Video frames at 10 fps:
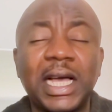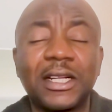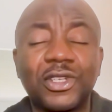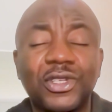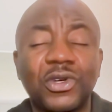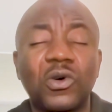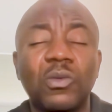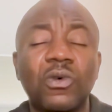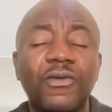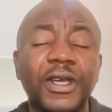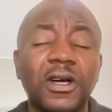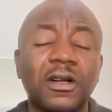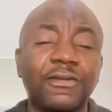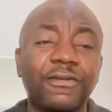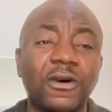And so moving
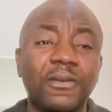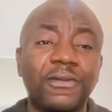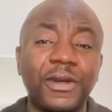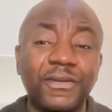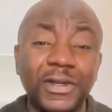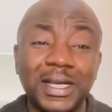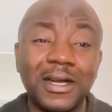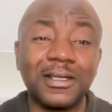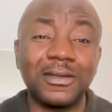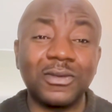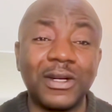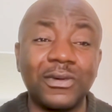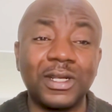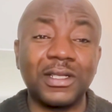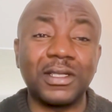on from 50,000 where it
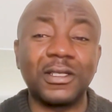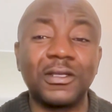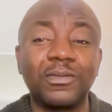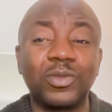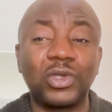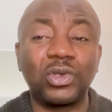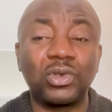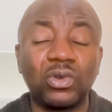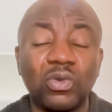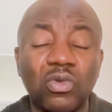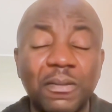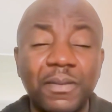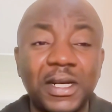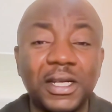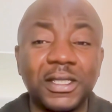was to 1
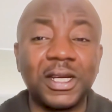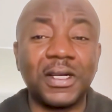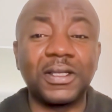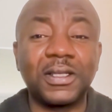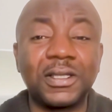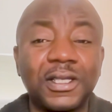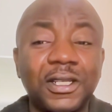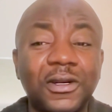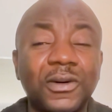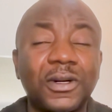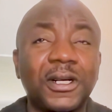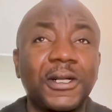million tons, you know,